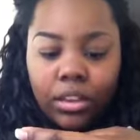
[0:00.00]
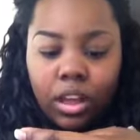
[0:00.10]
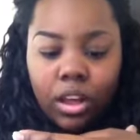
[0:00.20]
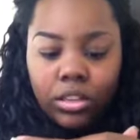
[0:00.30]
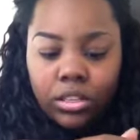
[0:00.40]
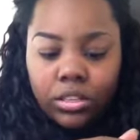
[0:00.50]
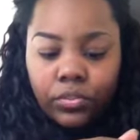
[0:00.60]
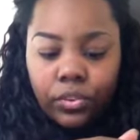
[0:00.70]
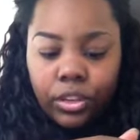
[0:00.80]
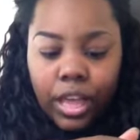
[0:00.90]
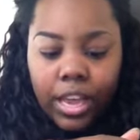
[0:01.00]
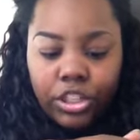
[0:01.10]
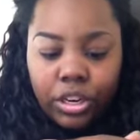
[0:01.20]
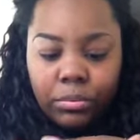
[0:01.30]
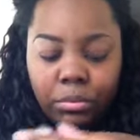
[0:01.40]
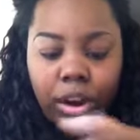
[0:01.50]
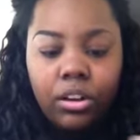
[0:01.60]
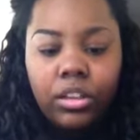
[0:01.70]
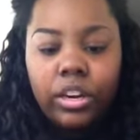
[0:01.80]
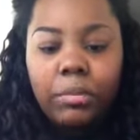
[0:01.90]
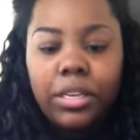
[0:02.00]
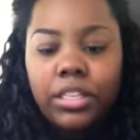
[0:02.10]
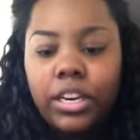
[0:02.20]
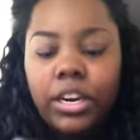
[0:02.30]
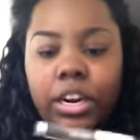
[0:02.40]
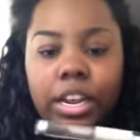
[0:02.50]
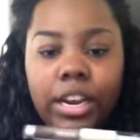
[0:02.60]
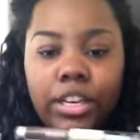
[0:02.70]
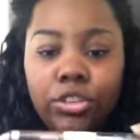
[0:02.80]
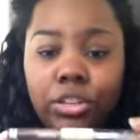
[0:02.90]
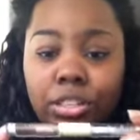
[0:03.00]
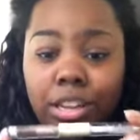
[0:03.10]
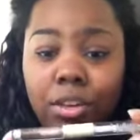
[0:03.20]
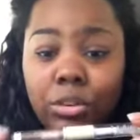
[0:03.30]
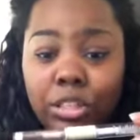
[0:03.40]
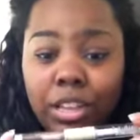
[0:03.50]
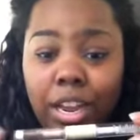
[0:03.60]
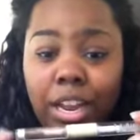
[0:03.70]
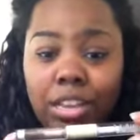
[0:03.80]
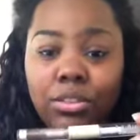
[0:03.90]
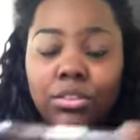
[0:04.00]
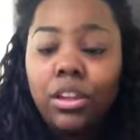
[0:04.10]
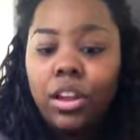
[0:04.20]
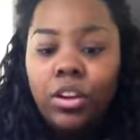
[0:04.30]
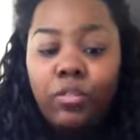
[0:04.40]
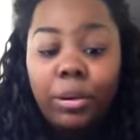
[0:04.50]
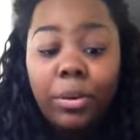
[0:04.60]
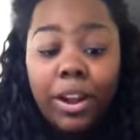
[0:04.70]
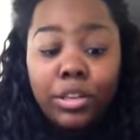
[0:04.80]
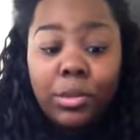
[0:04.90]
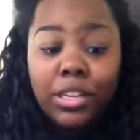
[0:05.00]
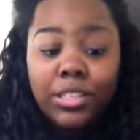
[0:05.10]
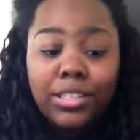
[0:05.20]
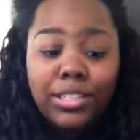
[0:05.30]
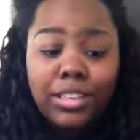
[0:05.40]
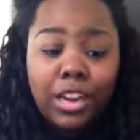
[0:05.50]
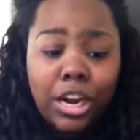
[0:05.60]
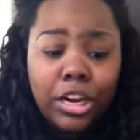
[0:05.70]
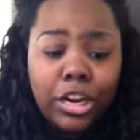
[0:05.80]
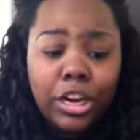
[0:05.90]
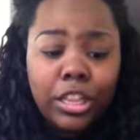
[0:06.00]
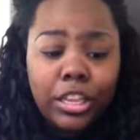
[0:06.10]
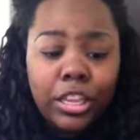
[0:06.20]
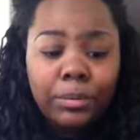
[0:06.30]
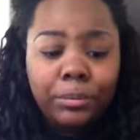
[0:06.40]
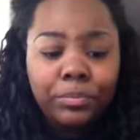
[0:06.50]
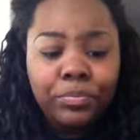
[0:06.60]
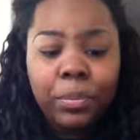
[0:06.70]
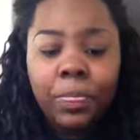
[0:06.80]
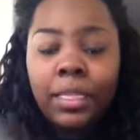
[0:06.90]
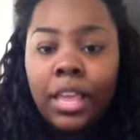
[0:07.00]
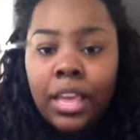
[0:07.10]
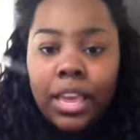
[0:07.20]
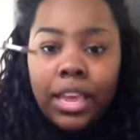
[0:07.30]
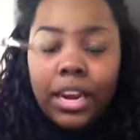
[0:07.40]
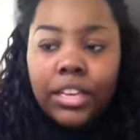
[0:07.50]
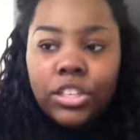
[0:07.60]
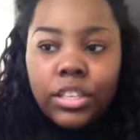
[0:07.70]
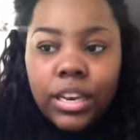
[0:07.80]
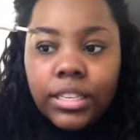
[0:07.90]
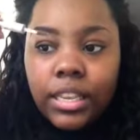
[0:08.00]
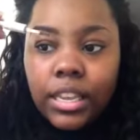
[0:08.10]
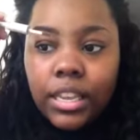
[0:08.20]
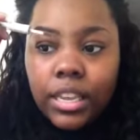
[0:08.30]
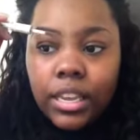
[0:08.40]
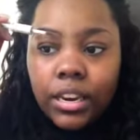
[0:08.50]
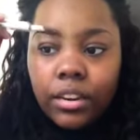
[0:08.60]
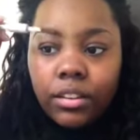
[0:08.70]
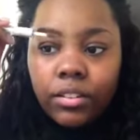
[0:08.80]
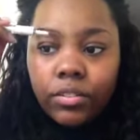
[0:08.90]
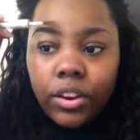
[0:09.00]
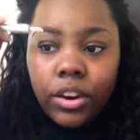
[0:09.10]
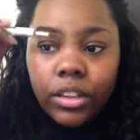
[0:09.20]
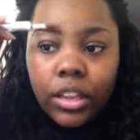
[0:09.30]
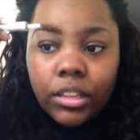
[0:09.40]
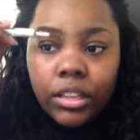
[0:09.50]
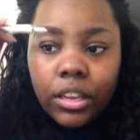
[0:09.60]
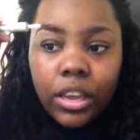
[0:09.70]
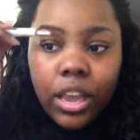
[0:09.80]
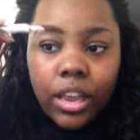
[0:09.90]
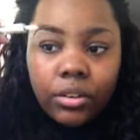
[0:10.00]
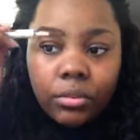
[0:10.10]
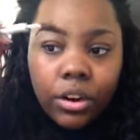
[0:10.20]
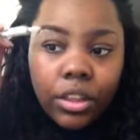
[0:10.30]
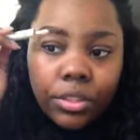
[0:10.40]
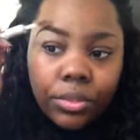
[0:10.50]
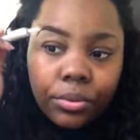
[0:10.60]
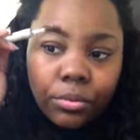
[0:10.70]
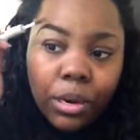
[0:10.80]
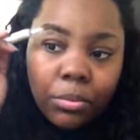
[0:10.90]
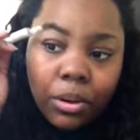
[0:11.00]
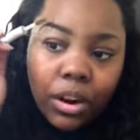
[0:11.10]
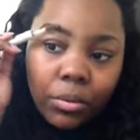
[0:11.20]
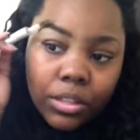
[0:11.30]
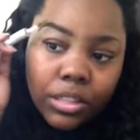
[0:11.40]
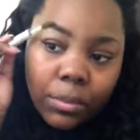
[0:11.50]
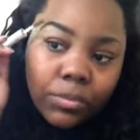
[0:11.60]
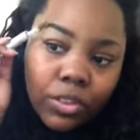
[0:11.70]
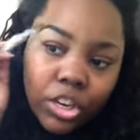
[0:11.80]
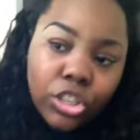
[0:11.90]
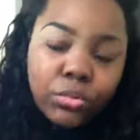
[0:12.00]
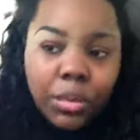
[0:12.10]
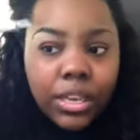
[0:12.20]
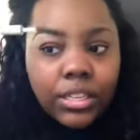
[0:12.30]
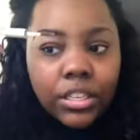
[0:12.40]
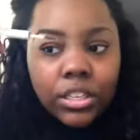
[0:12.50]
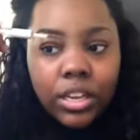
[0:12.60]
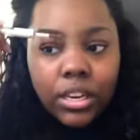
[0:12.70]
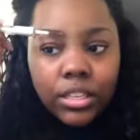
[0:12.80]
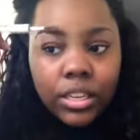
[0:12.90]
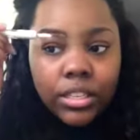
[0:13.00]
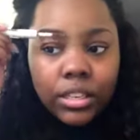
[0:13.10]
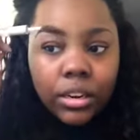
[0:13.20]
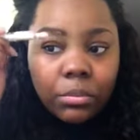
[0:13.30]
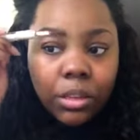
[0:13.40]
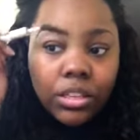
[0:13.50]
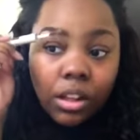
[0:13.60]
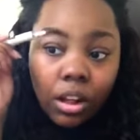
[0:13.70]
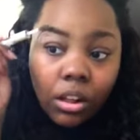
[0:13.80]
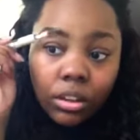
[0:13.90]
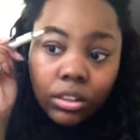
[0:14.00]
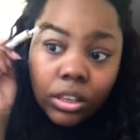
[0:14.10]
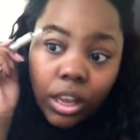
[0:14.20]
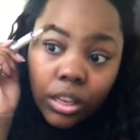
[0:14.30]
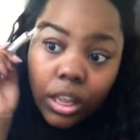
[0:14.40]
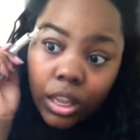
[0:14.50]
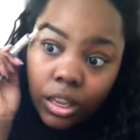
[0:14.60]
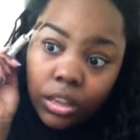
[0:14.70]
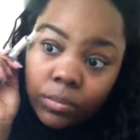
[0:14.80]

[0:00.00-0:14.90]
gloss for lash and brow clear mascara. And as you can tell which side I use for my brows because it's kind of dirty looking. And I just kind of take it very lightly and run it through my brow once I'm finished because it just kind of sets it in place all day, like